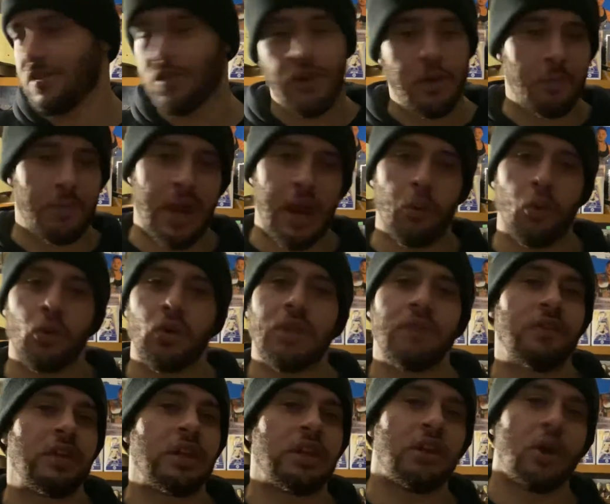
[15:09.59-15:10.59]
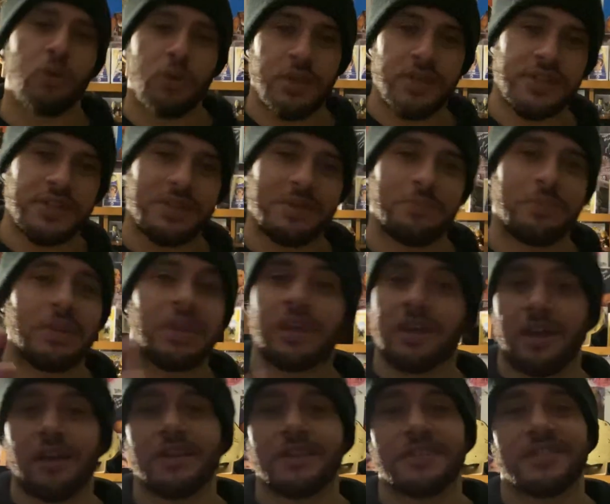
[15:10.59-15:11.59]
but I won't even notice it
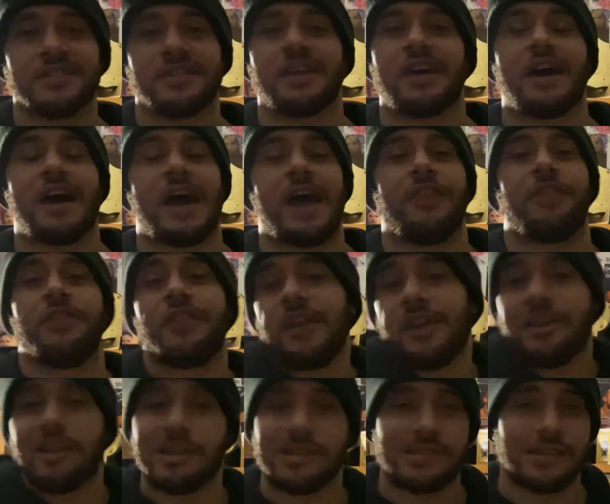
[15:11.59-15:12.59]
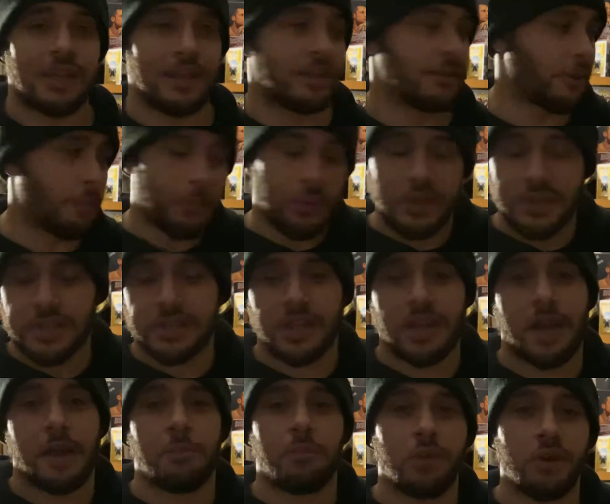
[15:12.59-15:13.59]
because I think it's in the place that I
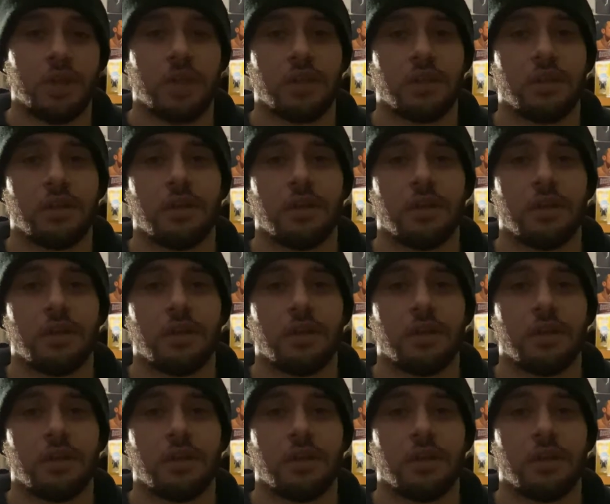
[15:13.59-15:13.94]
put it.